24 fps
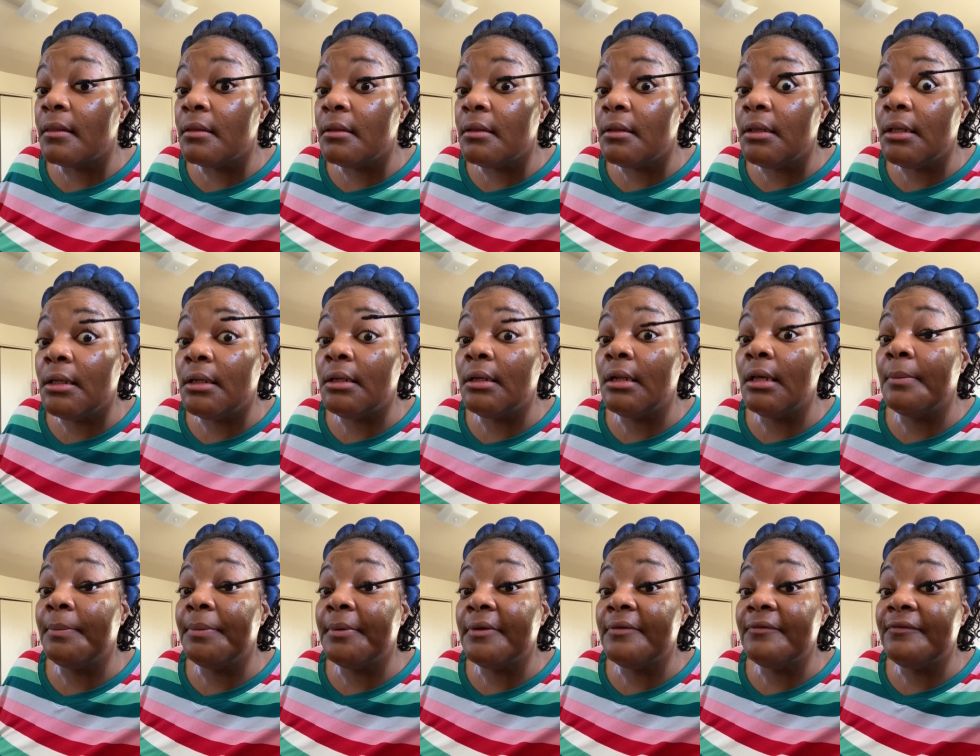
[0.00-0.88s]
getting
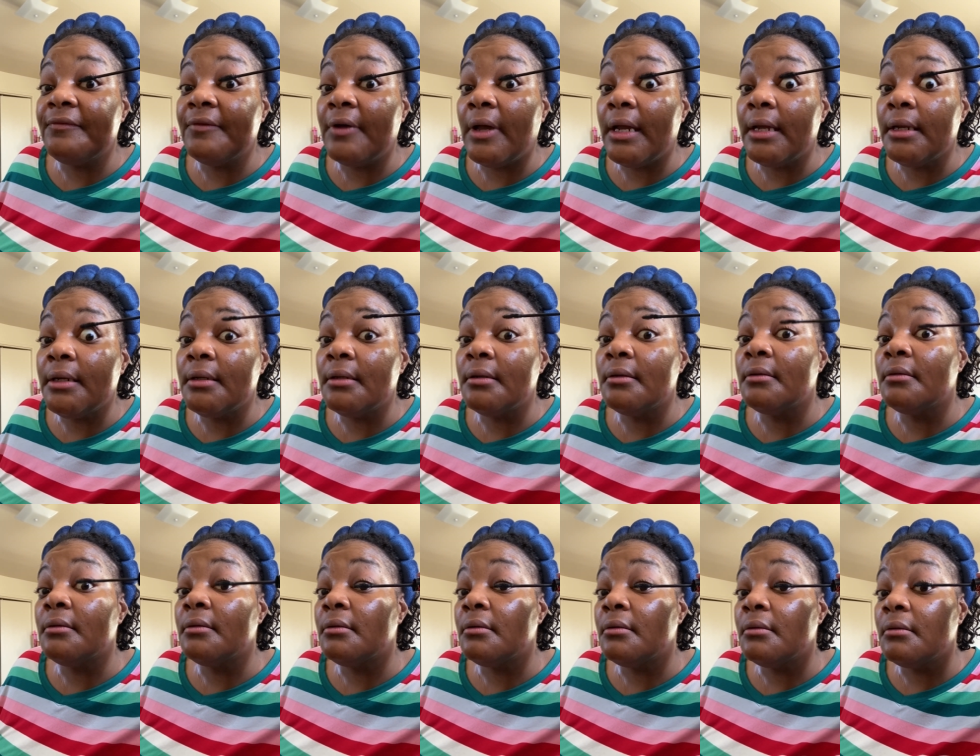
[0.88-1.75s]
up and fighting
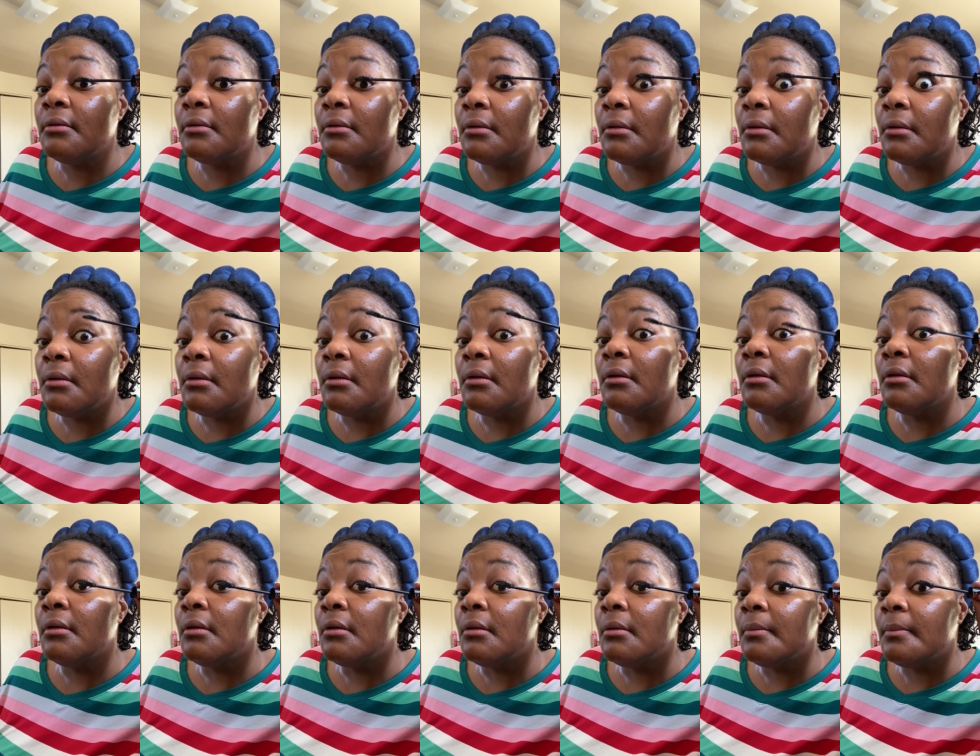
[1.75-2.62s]

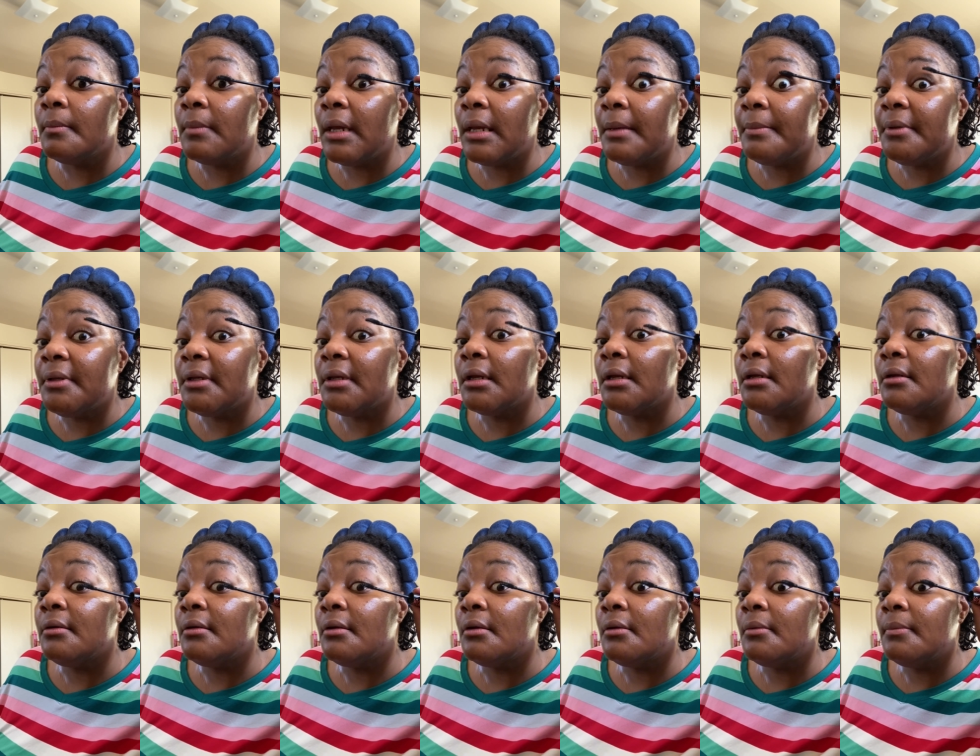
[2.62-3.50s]
baby can
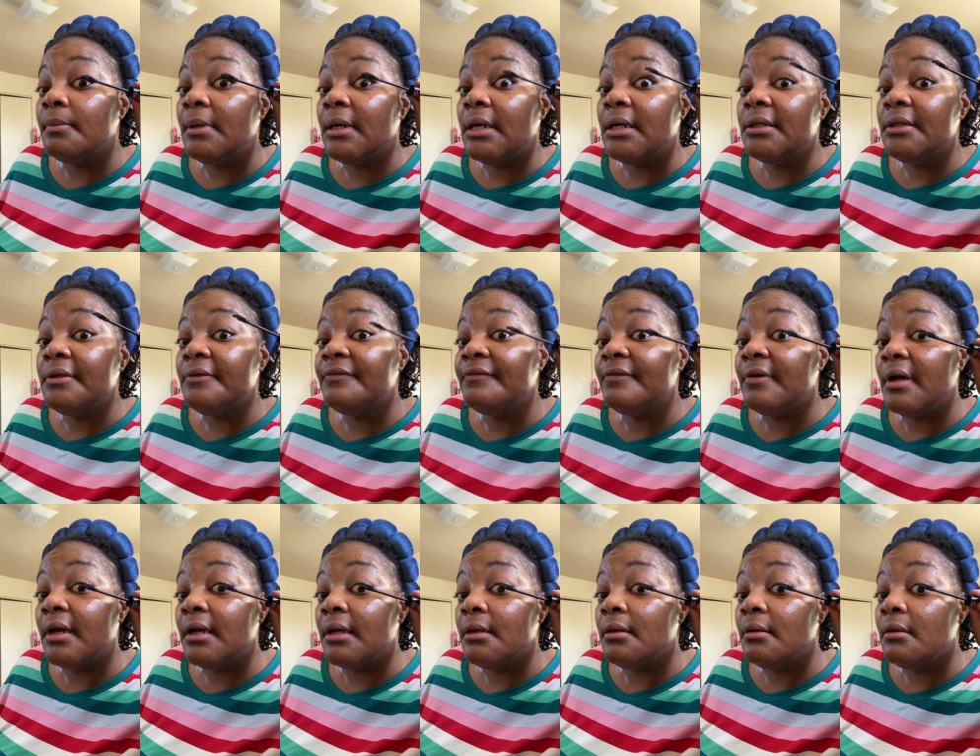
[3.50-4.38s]
nobody
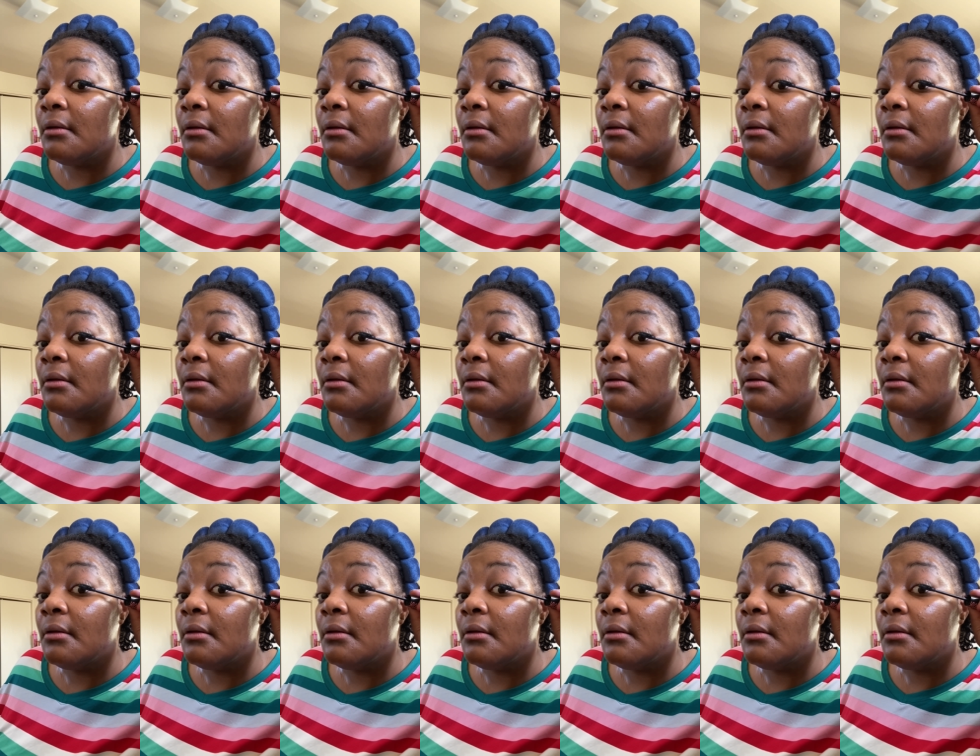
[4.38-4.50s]
fight